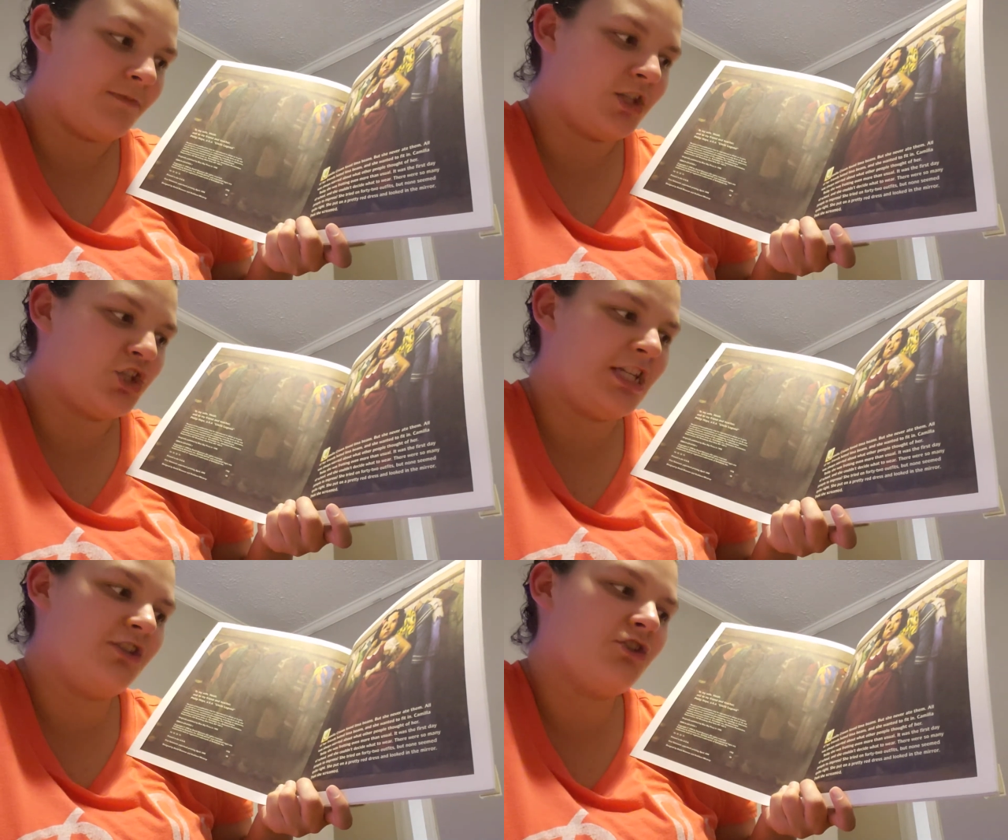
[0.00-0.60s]

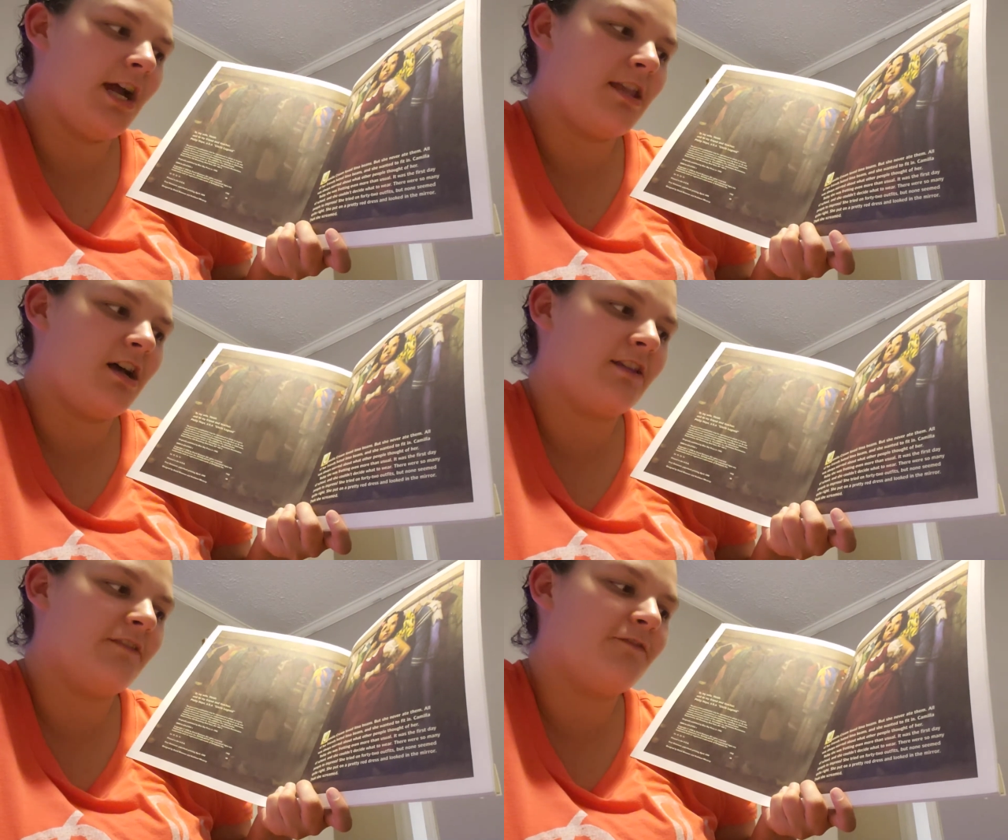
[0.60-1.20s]
She tried
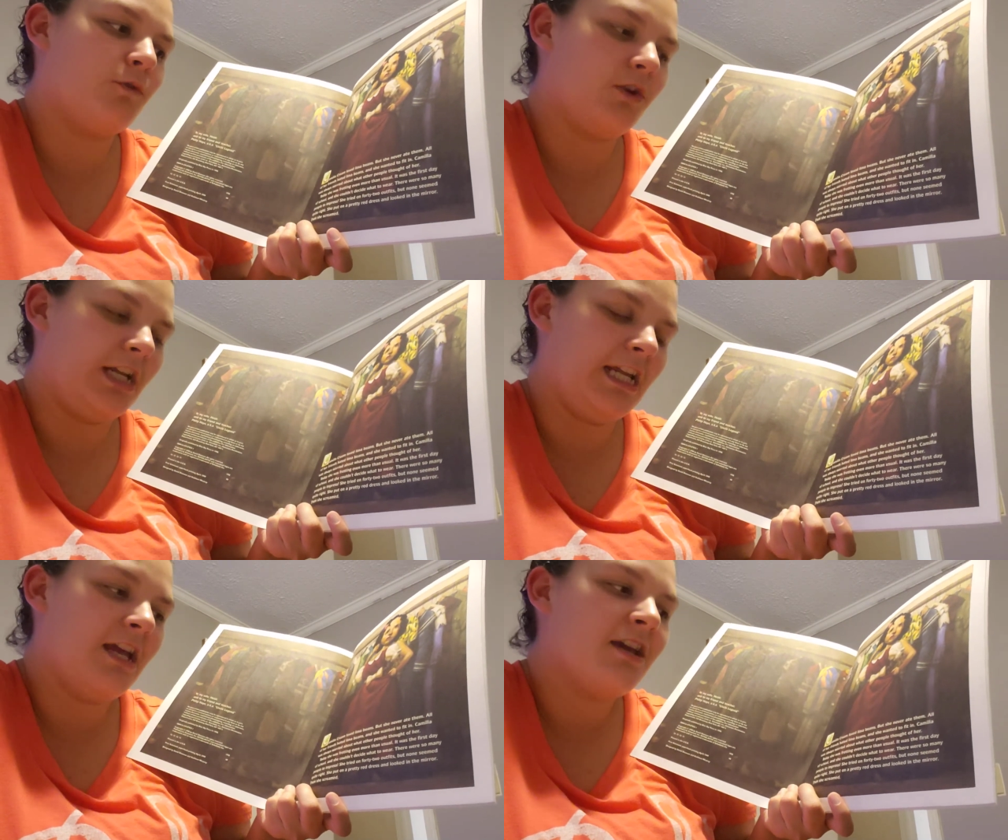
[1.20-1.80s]
on
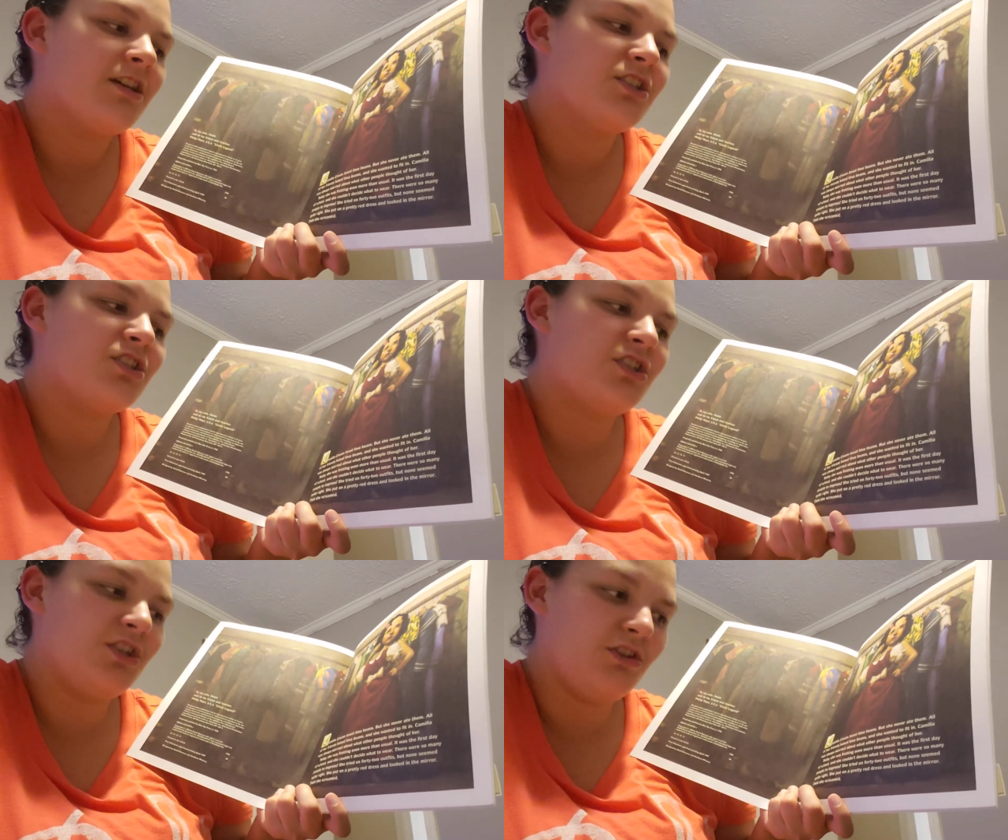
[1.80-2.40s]

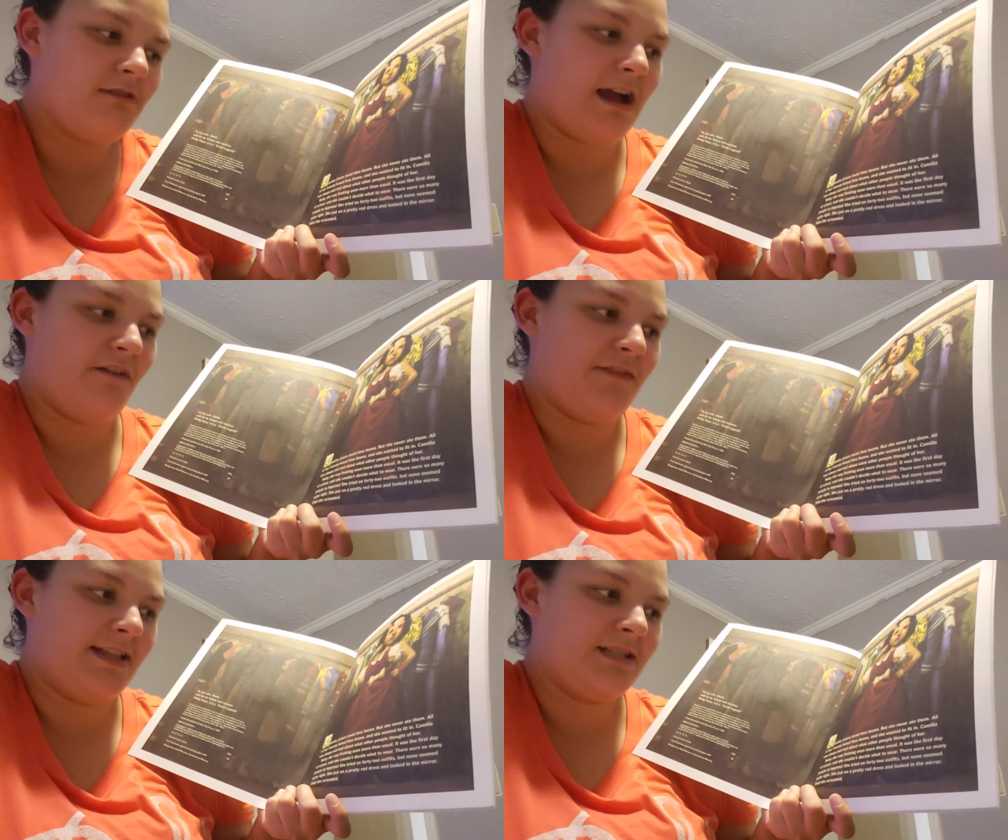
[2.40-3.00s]
42
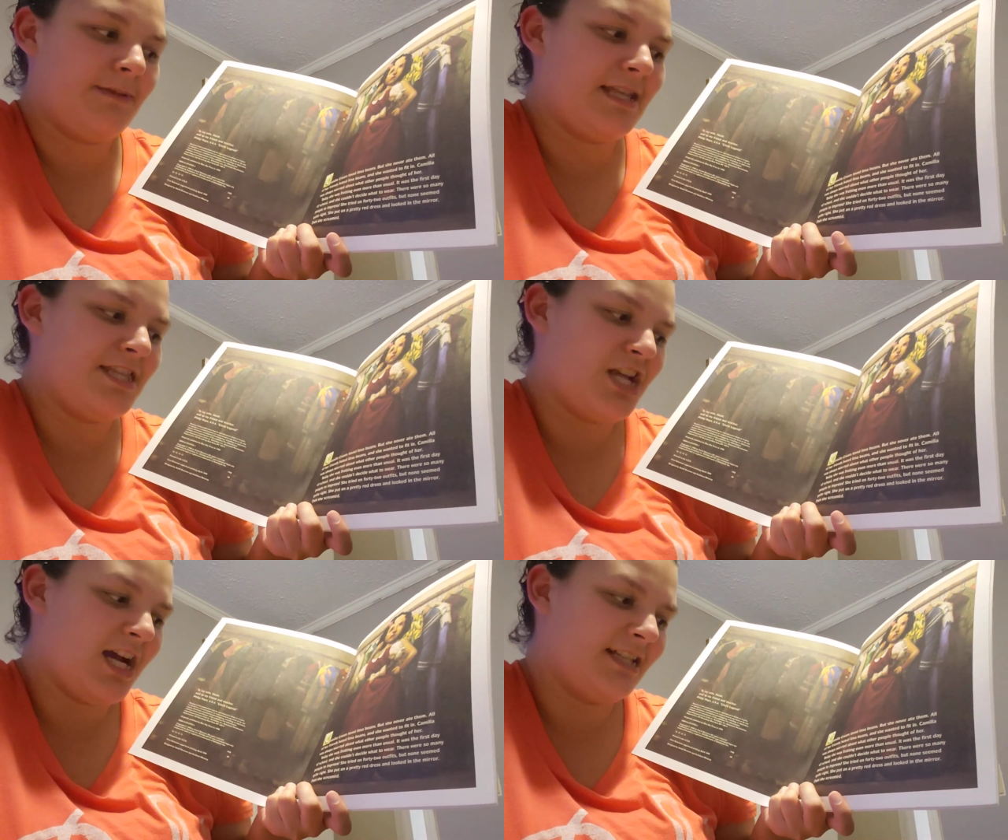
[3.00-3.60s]
outfits, but
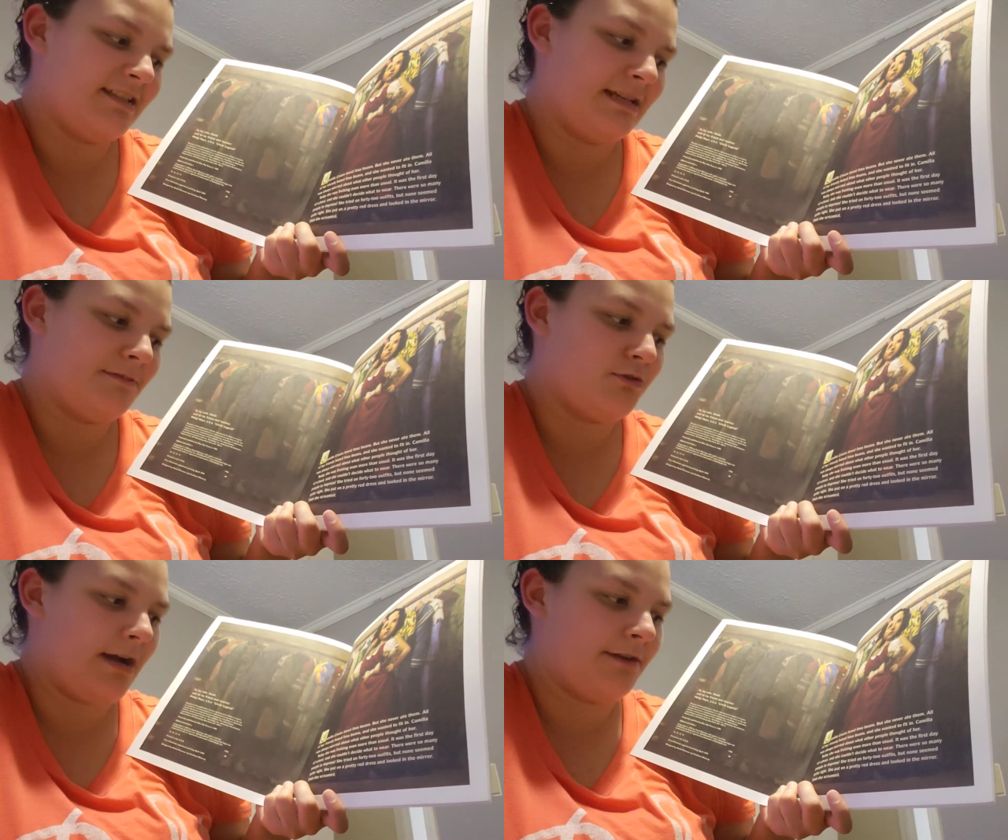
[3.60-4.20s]
none
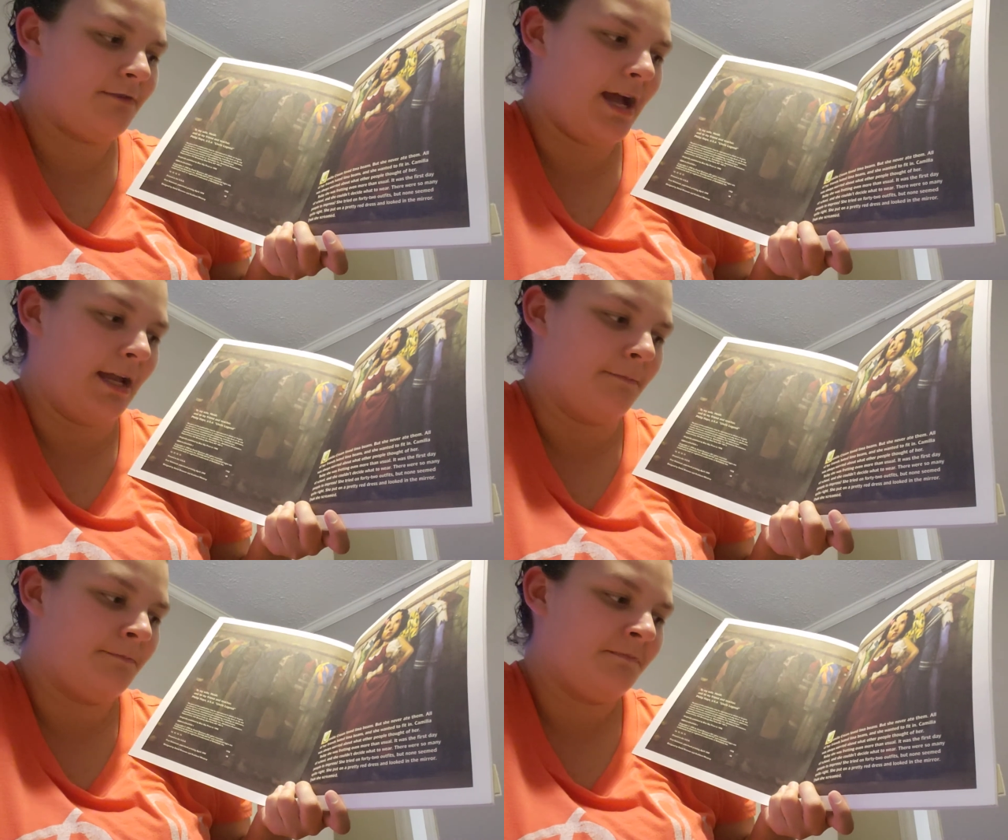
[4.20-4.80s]
seemed quite right.